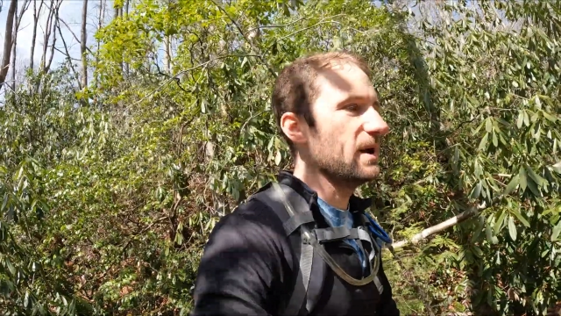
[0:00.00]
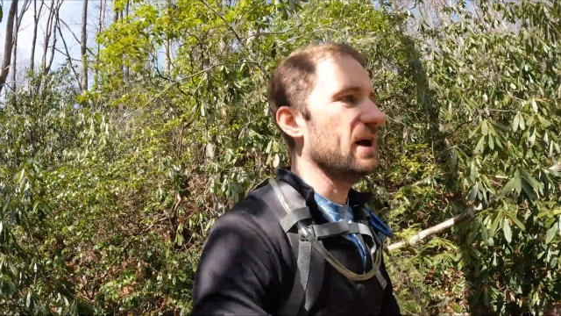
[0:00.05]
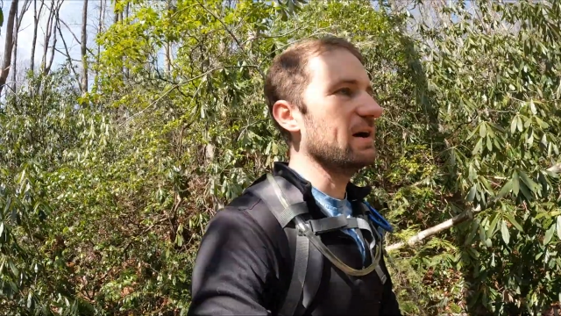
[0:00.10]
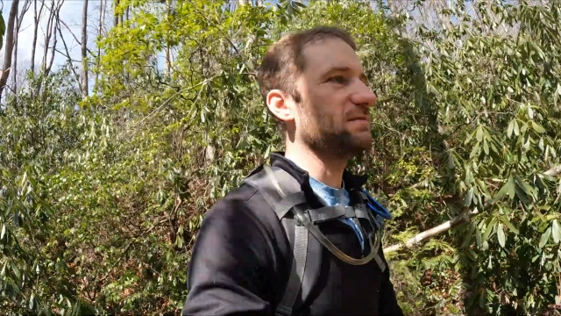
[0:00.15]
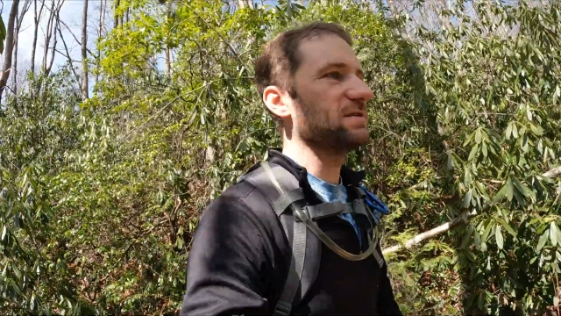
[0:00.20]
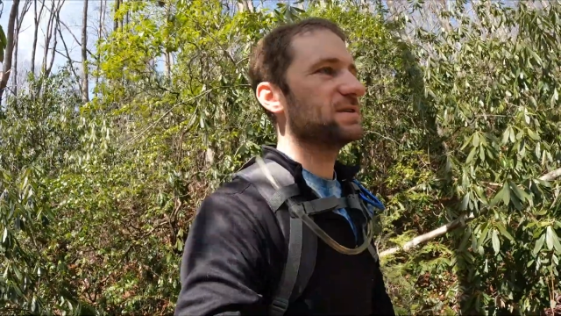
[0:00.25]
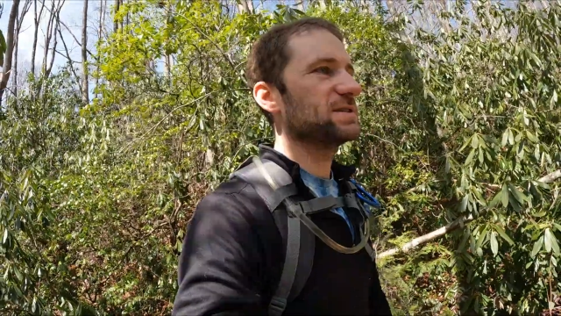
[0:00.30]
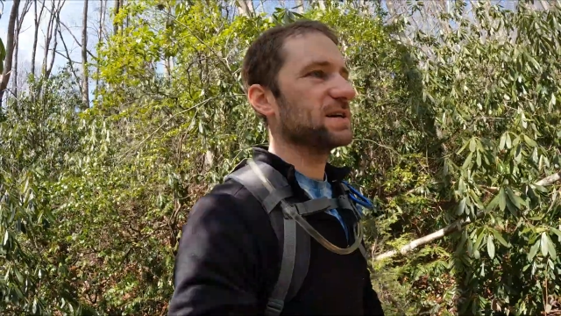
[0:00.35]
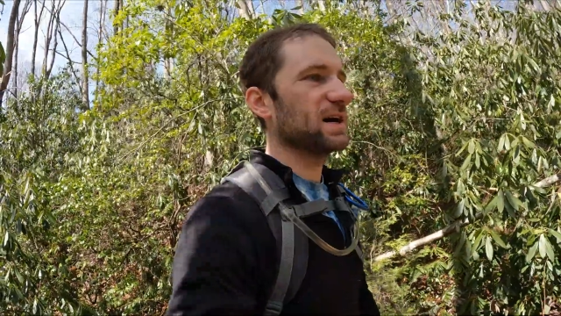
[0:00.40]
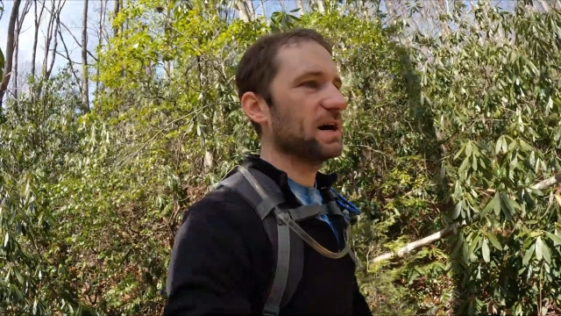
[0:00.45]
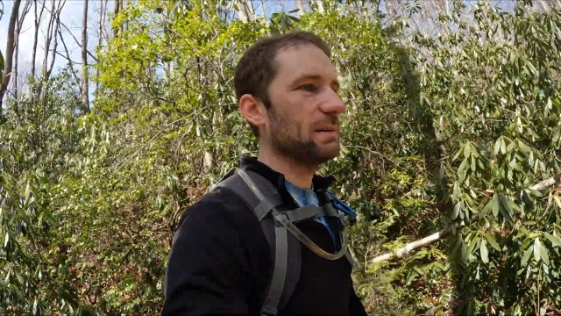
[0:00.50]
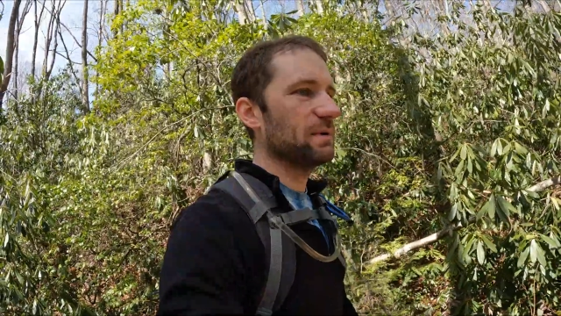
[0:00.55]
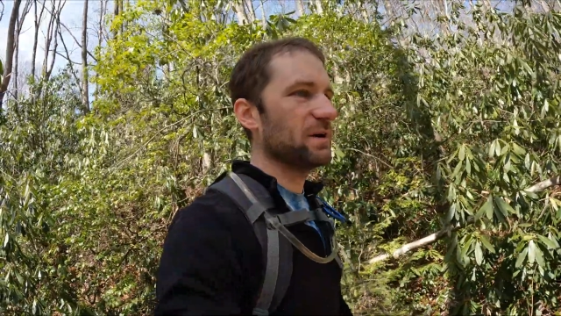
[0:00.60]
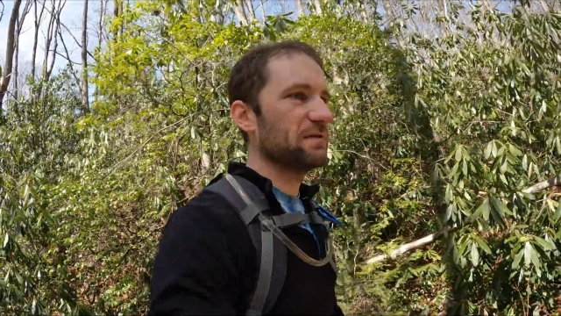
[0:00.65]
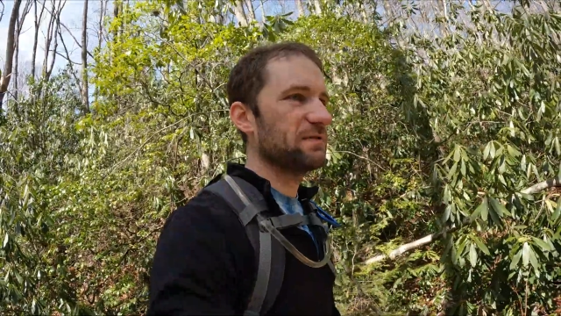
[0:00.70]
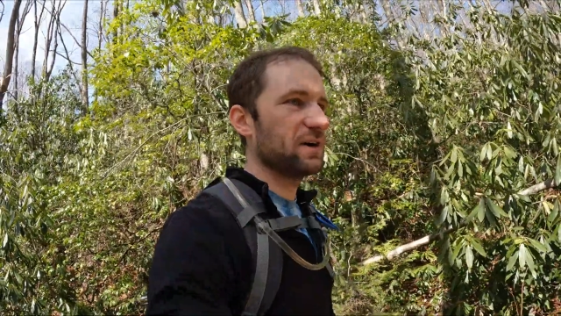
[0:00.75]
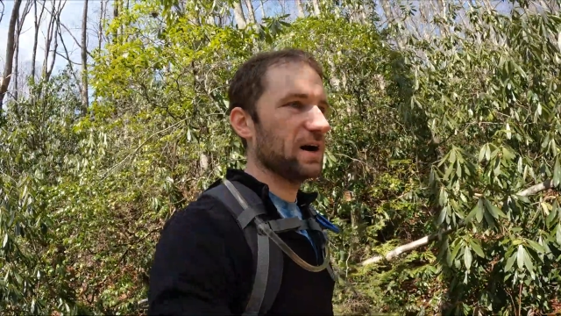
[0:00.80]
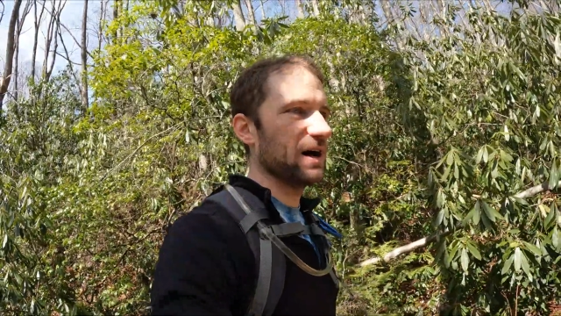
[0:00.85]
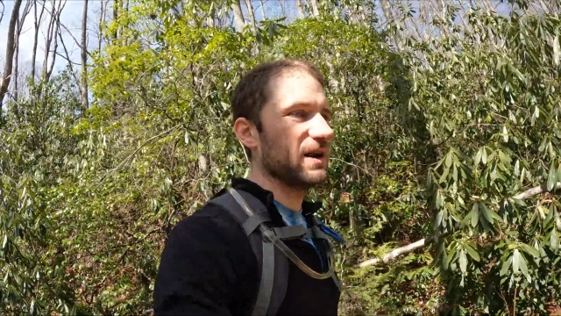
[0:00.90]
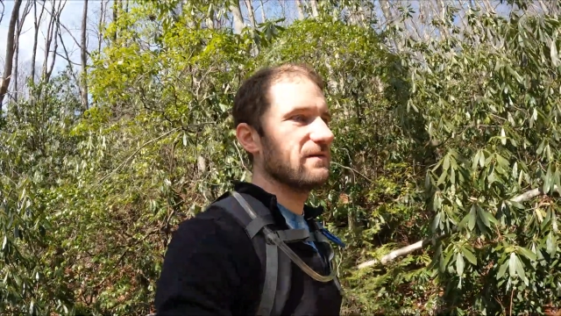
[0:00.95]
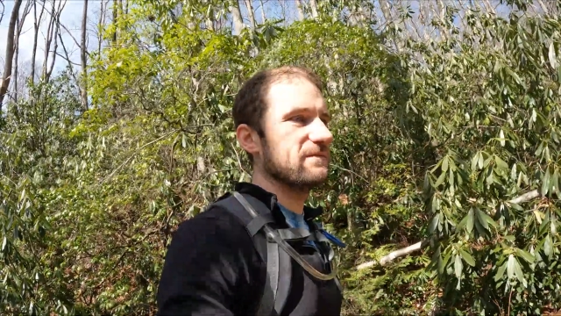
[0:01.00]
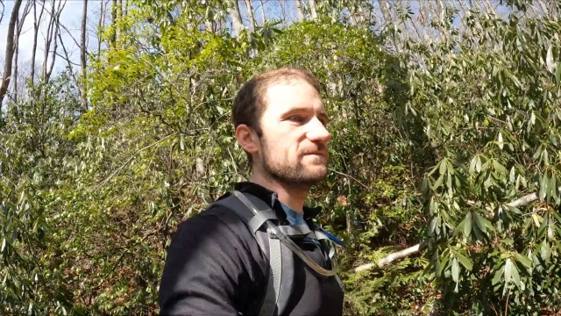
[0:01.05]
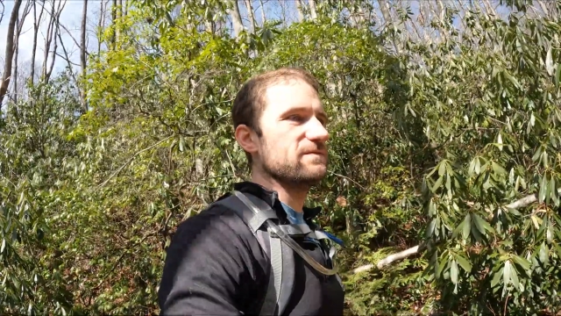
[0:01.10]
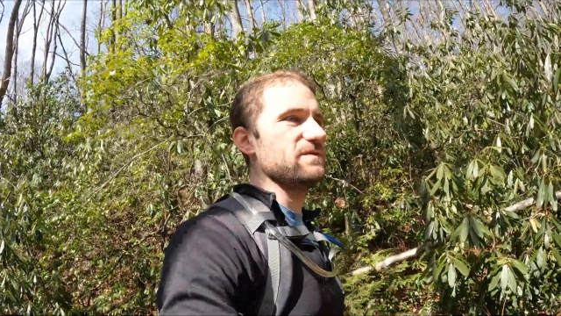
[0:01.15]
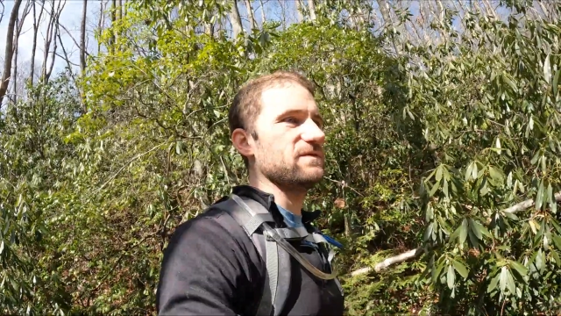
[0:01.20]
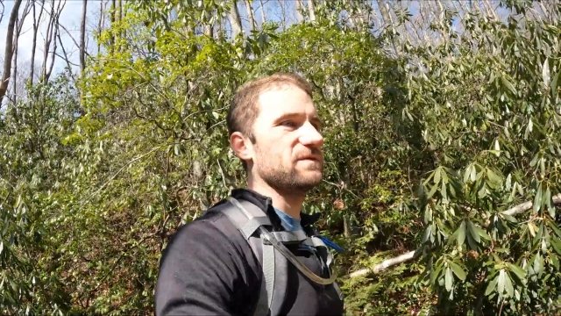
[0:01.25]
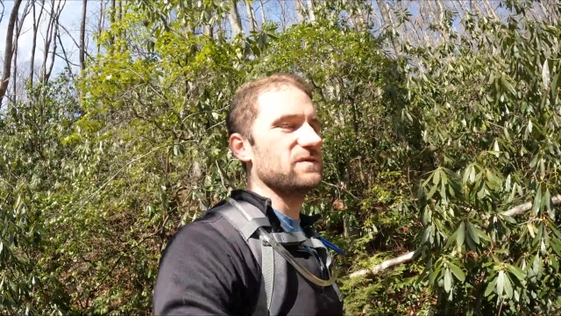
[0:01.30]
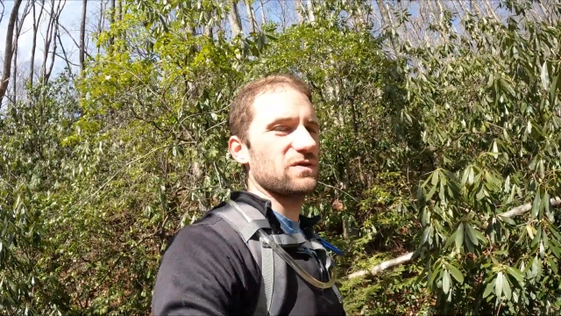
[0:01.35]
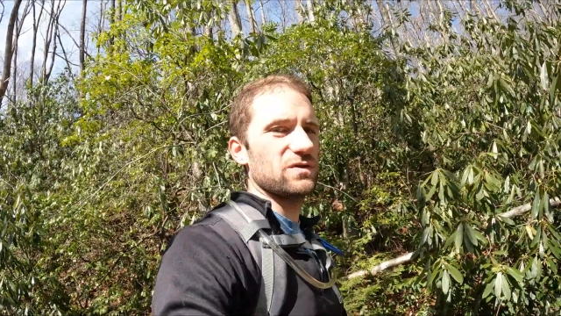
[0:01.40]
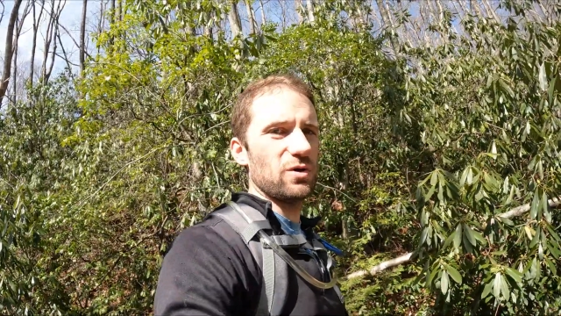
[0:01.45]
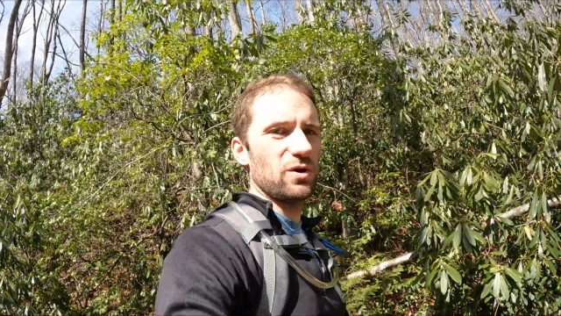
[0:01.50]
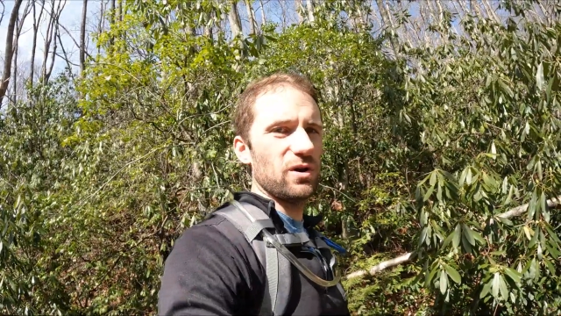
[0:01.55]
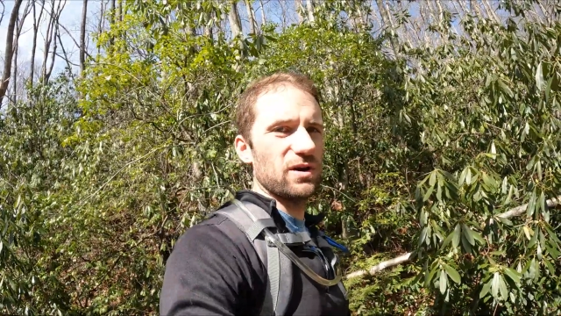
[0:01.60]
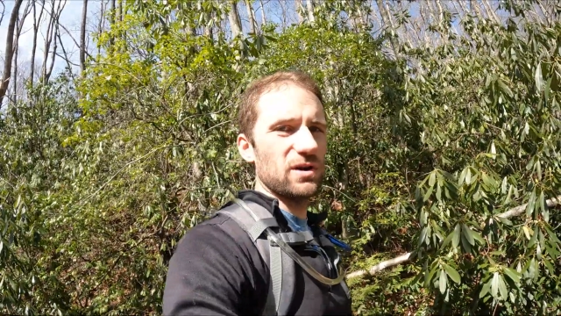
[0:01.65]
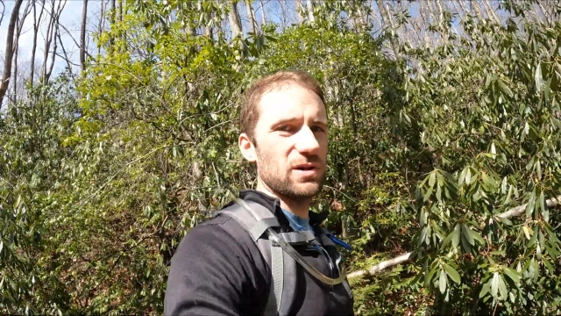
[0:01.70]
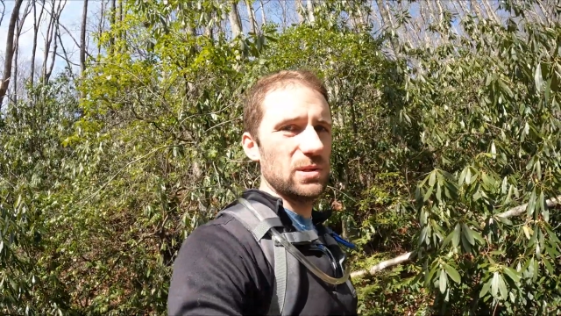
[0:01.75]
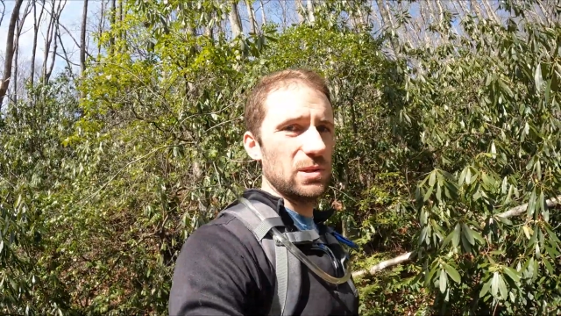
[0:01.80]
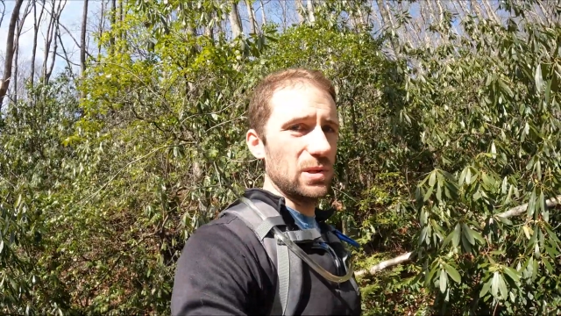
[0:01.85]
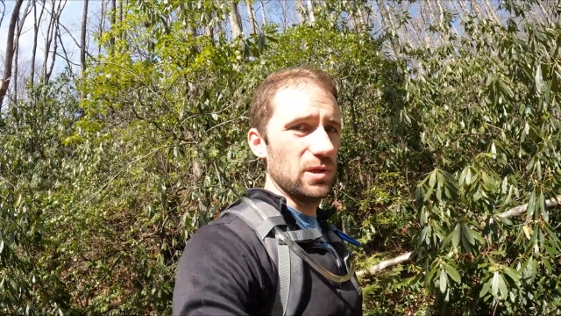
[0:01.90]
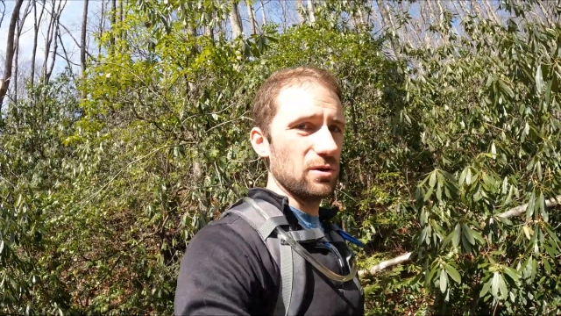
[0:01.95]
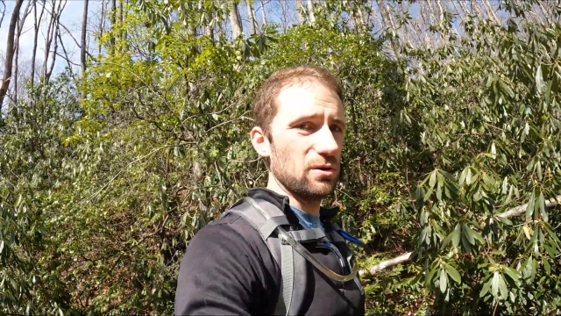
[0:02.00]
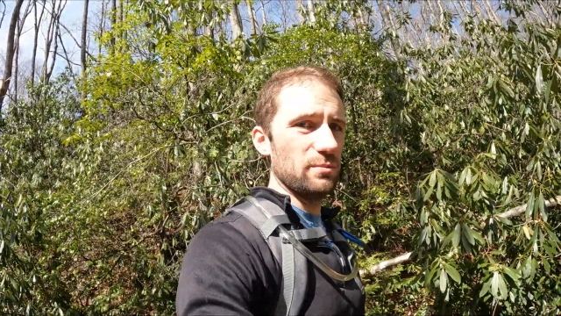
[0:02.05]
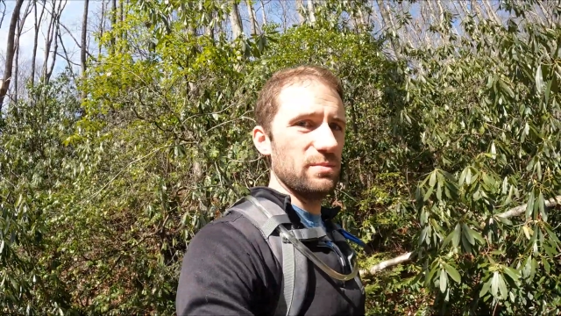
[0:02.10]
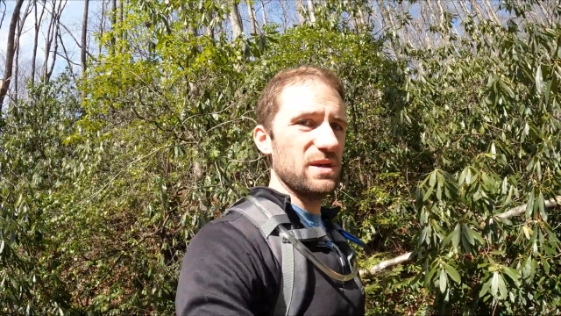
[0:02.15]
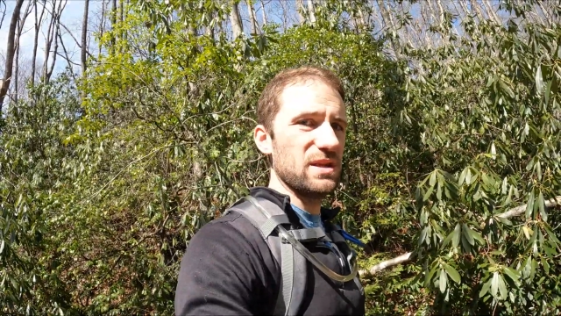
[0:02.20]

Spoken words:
Every time I've kind of gone a little